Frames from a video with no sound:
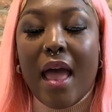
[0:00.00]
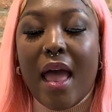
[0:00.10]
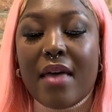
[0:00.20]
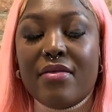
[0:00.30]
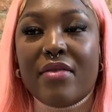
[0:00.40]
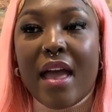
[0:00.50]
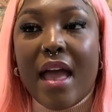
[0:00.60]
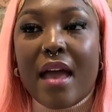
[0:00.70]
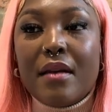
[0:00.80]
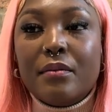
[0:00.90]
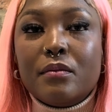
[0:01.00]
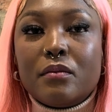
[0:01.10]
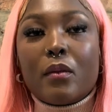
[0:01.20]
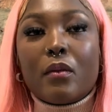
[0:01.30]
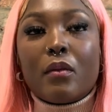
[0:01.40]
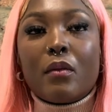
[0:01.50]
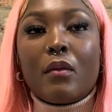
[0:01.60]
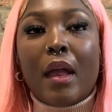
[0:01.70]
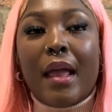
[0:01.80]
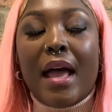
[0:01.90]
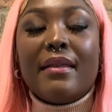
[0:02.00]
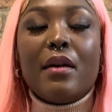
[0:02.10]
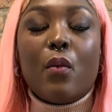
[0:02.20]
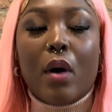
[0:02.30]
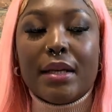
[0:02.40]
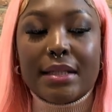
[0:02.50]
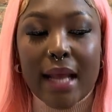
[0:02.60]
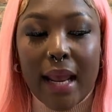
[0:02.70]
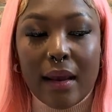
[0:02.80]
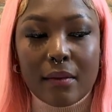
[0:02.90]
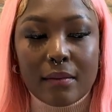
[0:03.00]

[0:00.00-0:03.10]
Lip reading: And then one day